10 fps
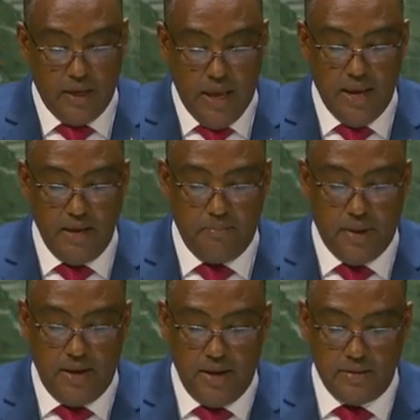
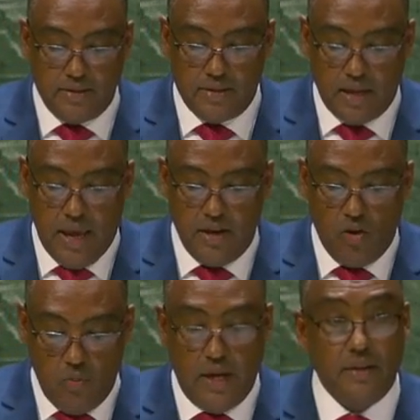independence, and
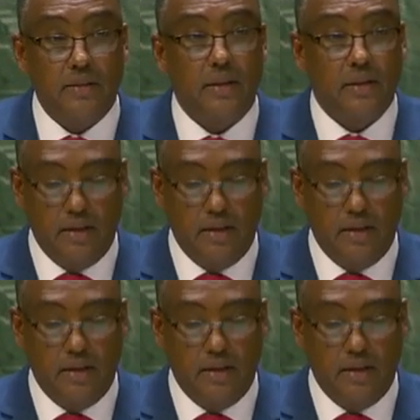humanity,